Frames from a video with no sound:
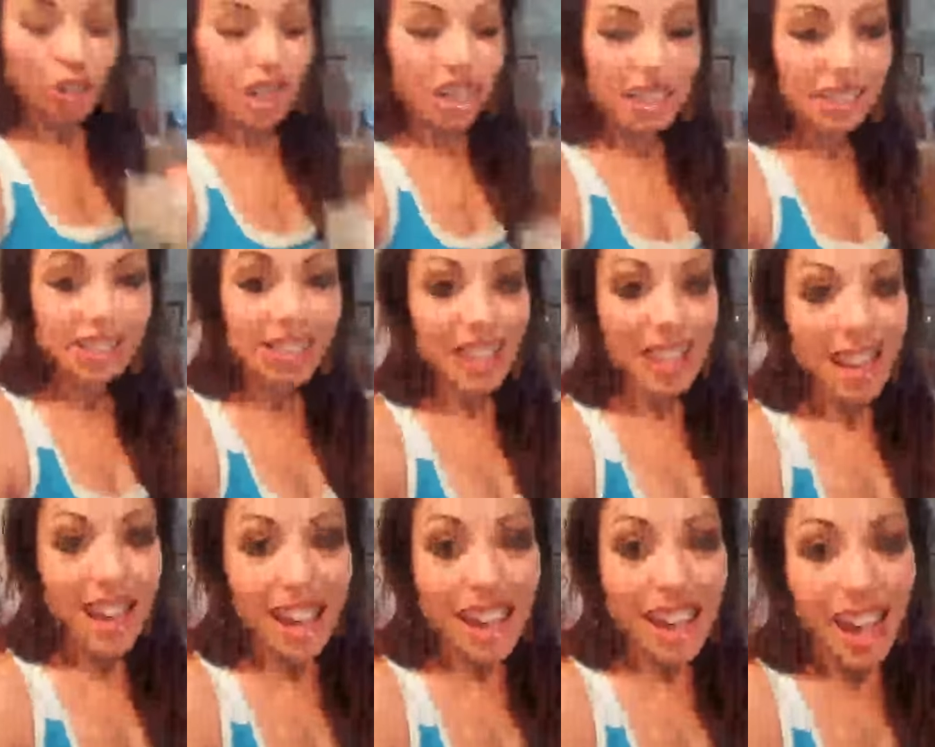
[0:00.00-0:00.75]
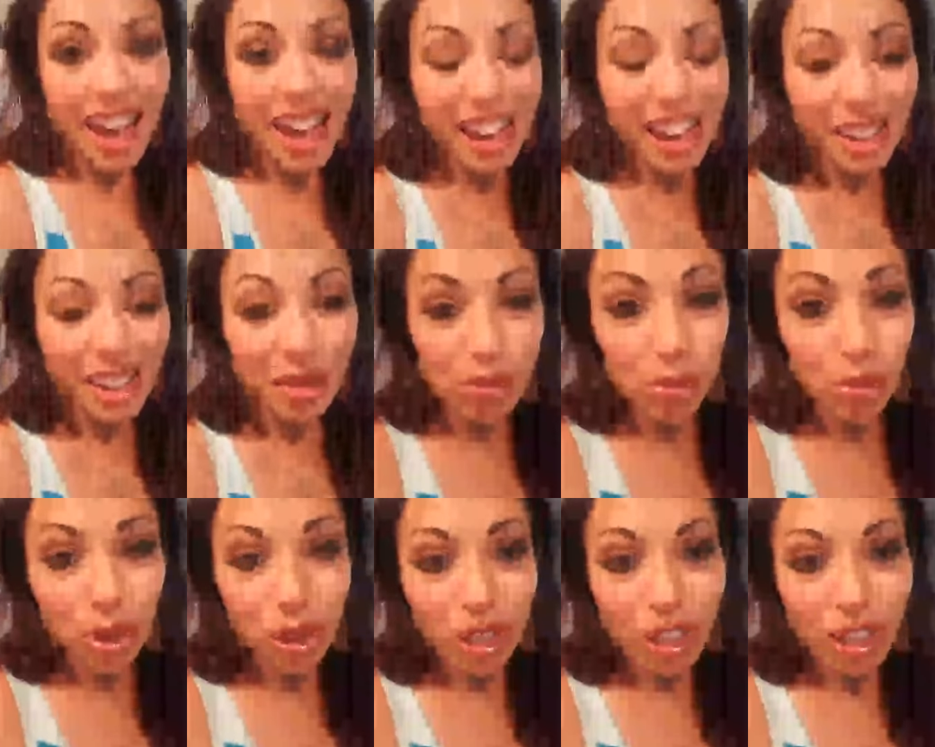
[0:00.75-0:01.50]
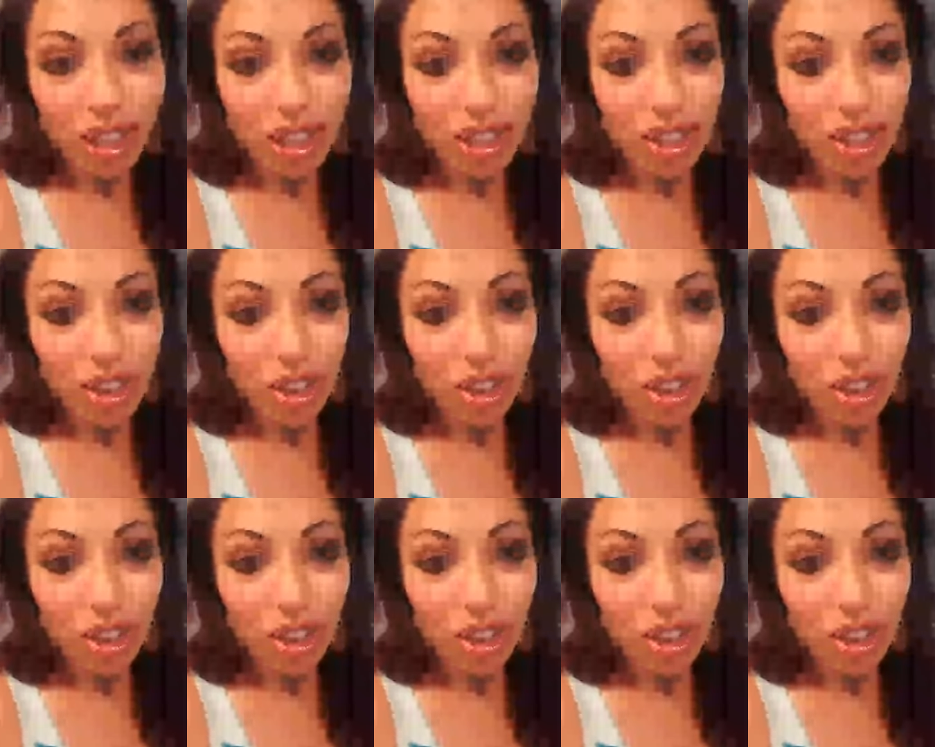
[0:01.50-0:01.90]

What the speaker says: for our greens, and I'm pretty